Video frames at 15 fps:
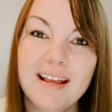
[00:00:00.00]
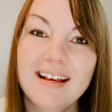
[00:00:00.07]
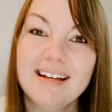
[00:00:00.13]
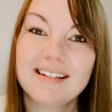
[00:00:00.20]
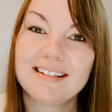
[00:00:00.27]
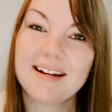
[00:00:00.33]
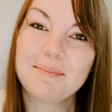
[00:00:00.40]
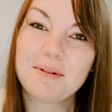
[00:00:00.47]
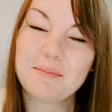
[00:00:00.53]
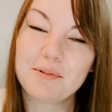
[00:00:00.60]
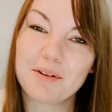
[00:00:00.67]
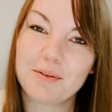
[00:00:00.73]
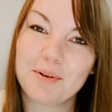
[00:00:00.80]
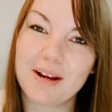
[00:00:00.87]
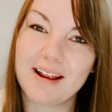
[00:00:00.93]
Step number
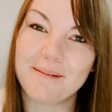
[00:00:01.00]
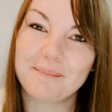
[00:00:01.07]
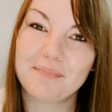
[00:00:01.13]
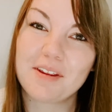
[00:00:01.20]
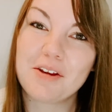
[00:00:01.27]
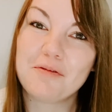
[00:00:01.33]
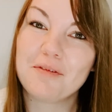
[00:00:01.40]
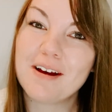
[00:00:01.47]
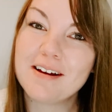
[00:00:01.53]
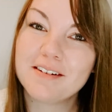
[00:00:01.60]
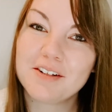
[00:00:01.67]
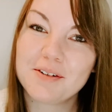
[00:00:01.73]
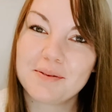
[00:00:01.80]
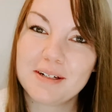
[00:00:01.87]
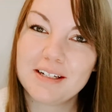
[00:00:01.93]
three, you found
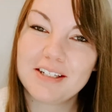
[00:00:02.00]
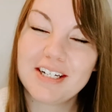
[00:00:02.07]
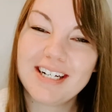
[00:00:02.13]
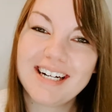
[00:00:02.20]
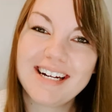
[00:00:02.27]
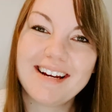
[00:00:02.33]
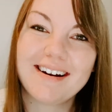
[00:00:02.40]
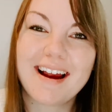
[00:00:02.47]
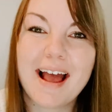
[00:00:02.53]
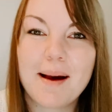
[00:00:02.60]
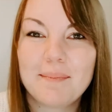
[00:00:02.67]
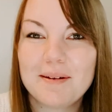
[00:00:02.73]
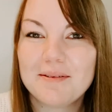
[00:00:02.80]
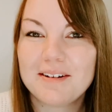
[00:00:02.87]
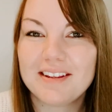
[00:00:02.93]
your realtor, you're
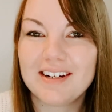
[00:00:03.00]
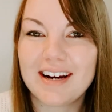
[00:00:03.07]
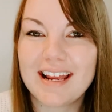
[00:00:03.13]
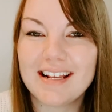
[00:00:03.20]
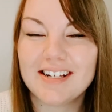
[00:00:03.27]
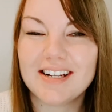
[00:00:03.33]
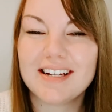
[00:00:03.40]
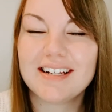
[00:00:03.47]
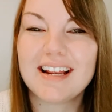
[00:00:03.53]
happy with your agent,